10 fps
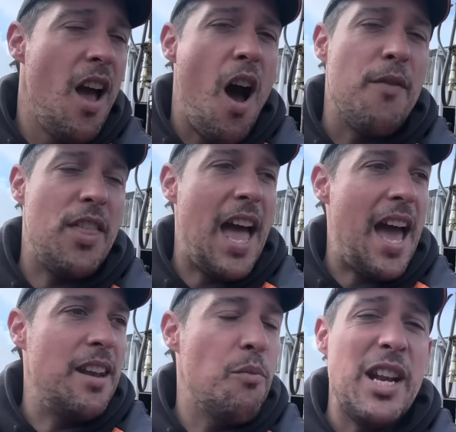Other
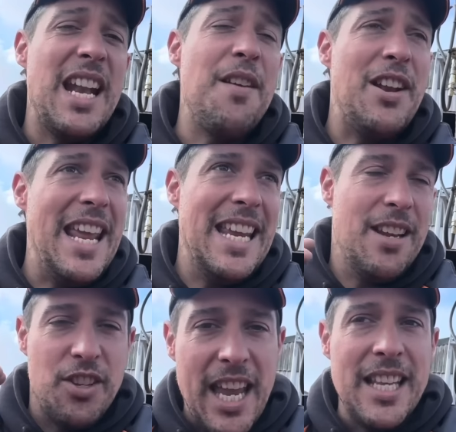than, we didn't even eat.
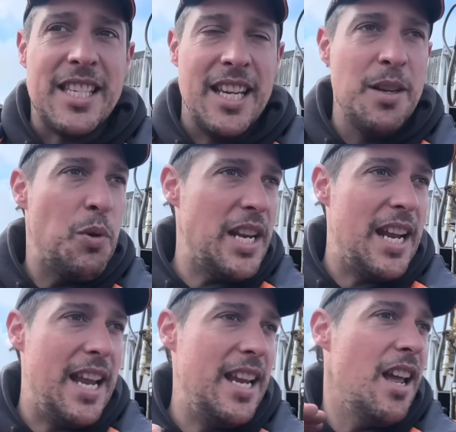The kids did. We
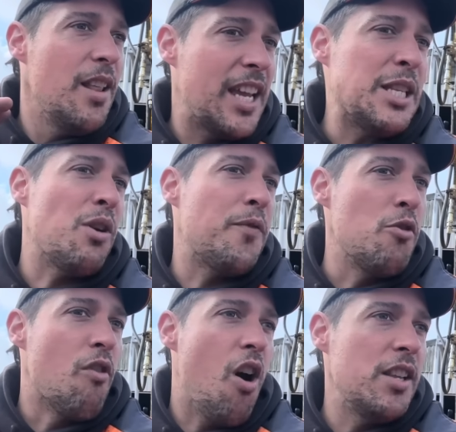didn't eat. Kids on a few
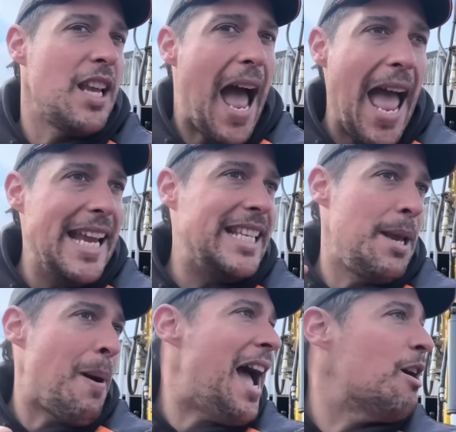rides.
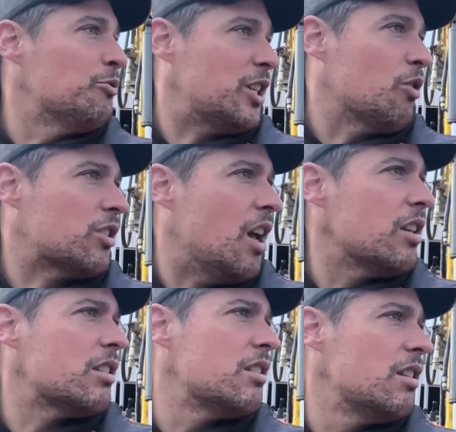£80 it cost
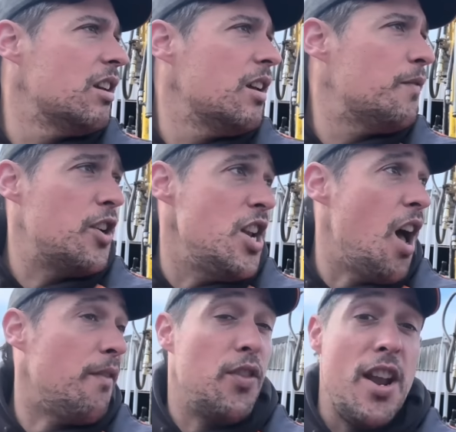us. For
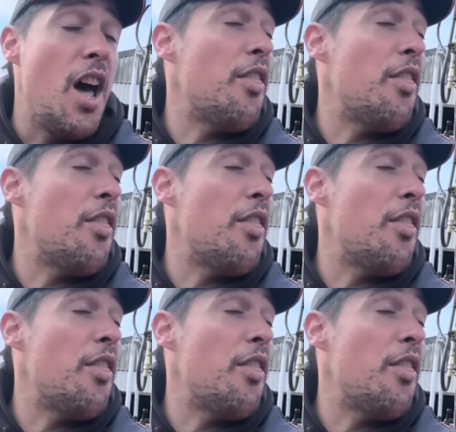nothing.